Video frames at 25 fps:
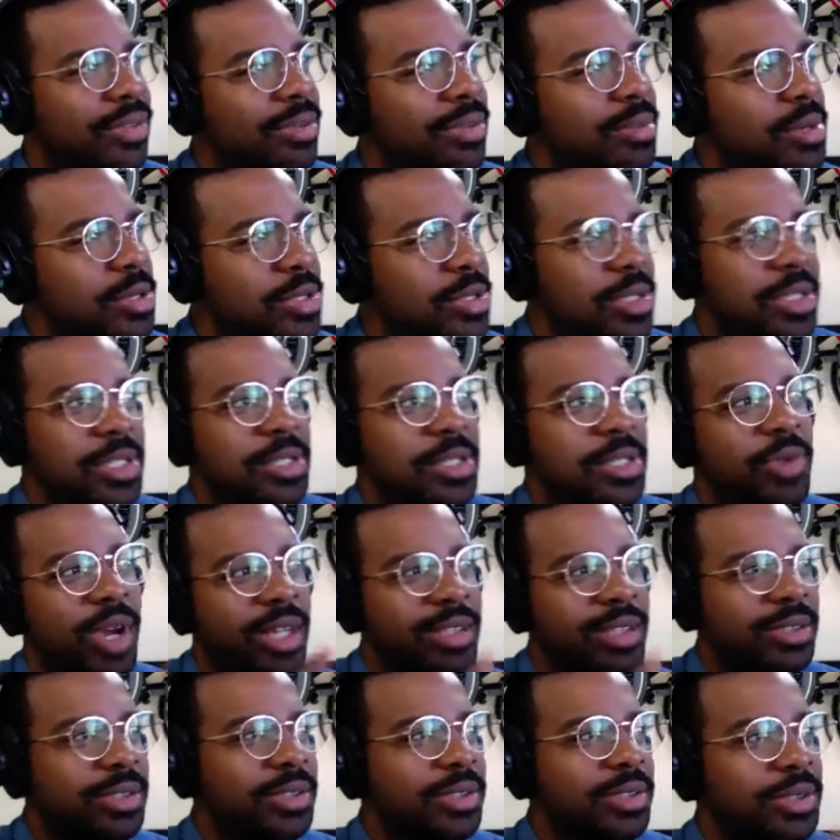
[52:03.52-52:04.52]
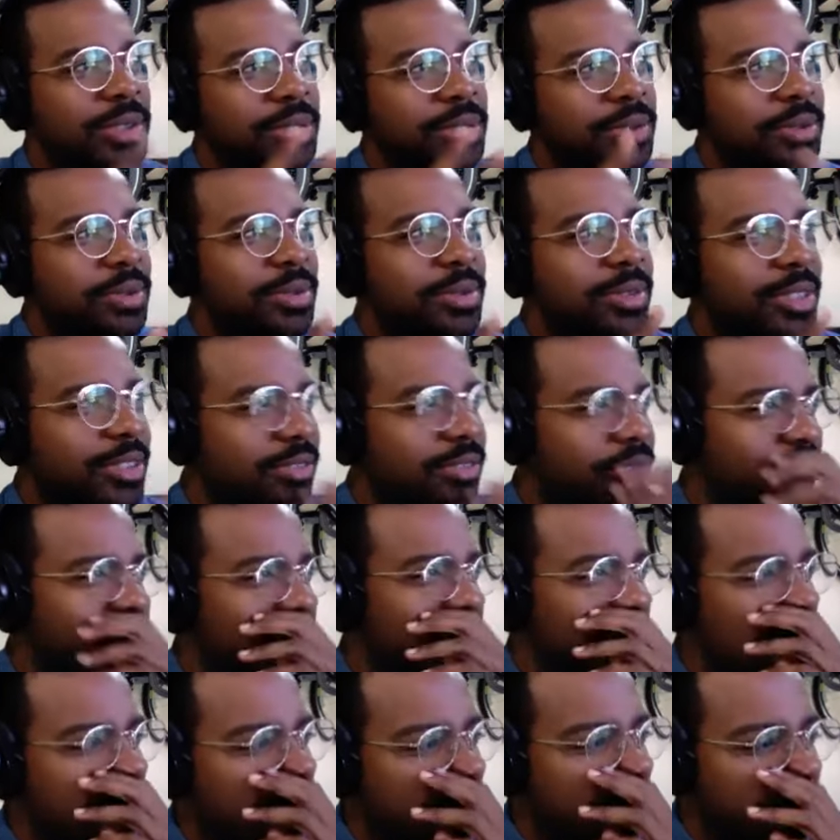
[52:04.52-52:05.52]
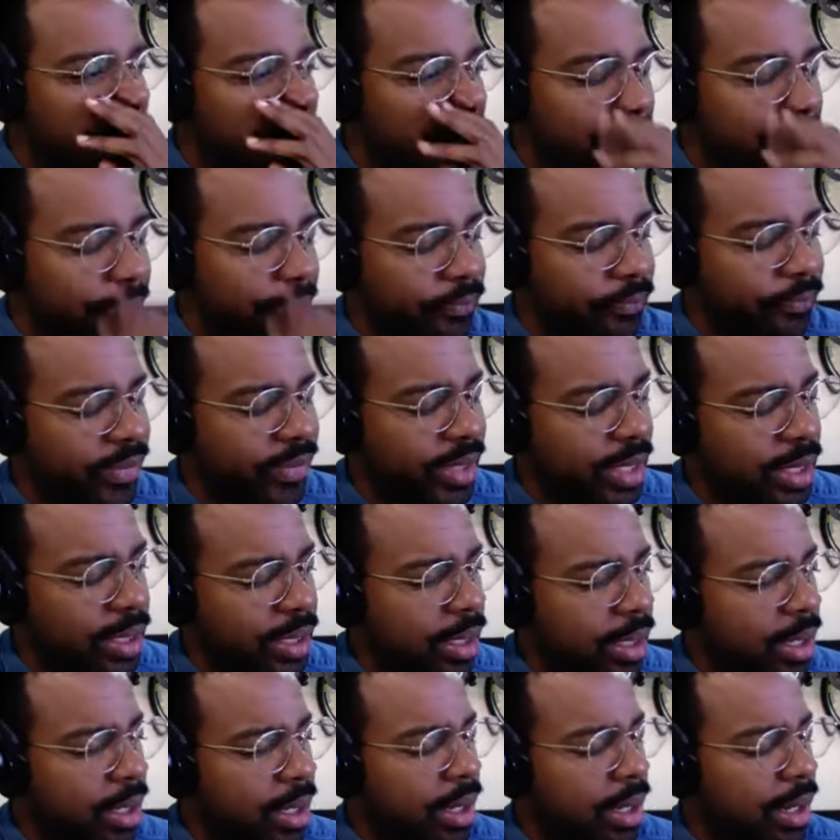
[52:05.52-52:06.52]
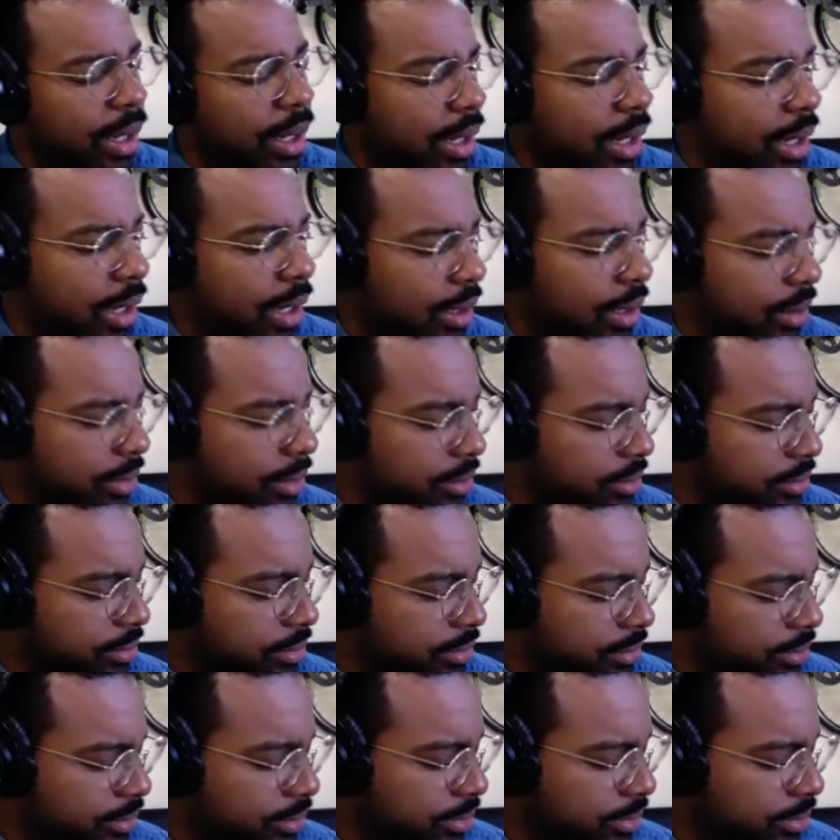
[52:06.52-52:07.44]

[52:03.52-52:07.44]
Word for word: the musicians around you to the environment? Um.